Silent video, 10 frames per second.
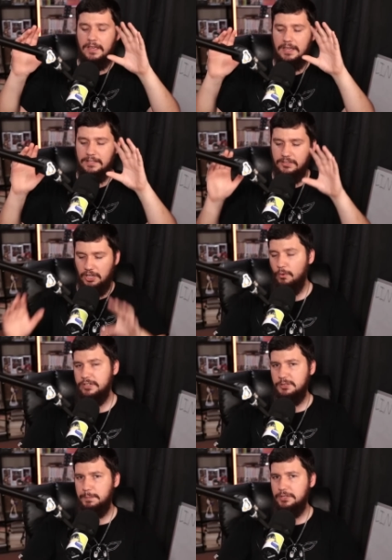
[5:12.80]
is
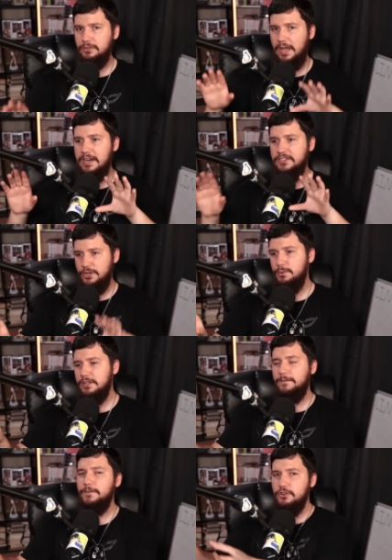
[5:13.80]
going to be on a new
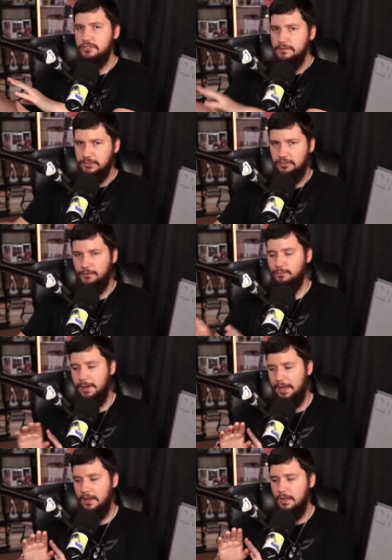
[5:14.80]
enough version of
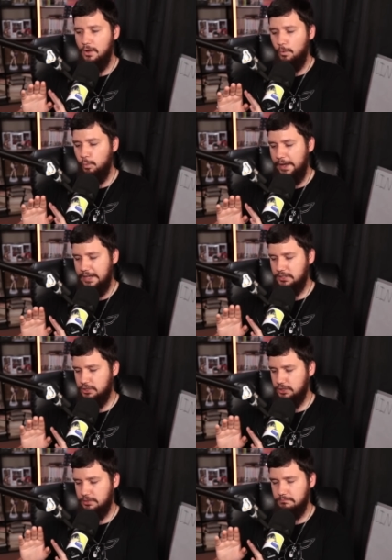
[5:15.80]
software where it's
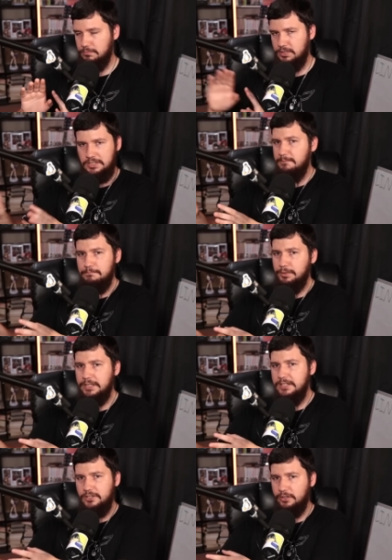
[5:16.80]
just
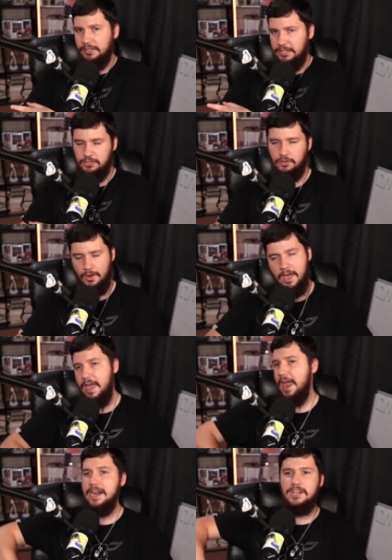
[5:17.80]
simply not an issue.
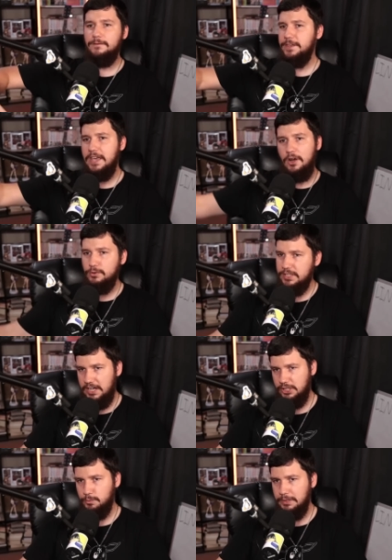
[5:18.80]
Any of the L T
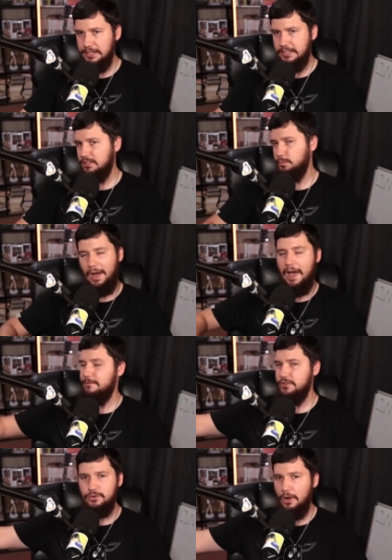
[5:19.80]
S releases will have
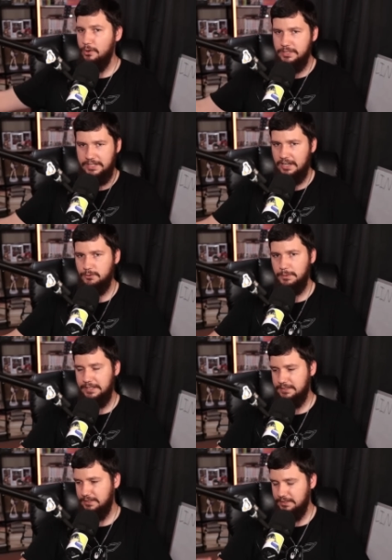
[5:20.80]
new L T S
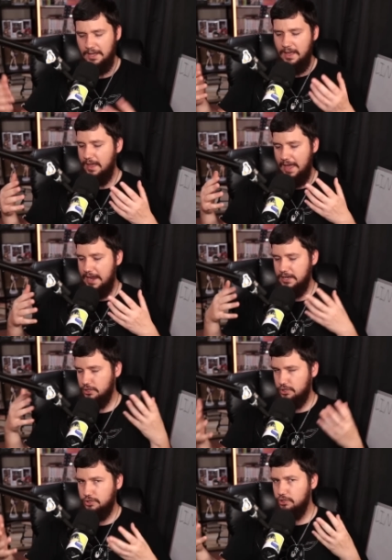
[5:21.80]
releases, and it
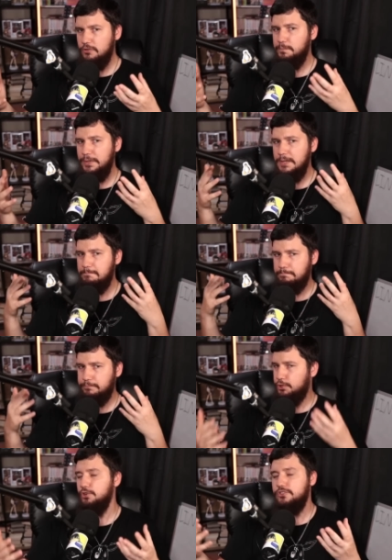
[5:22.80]
should be
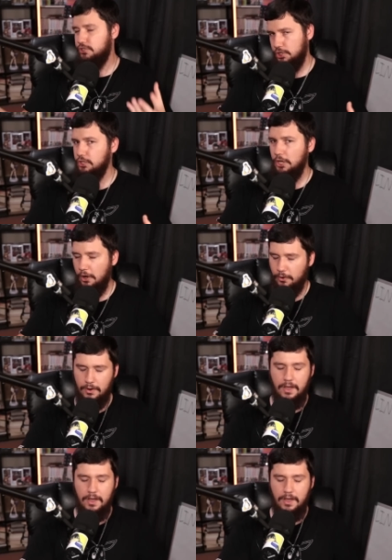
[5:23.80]
good to go.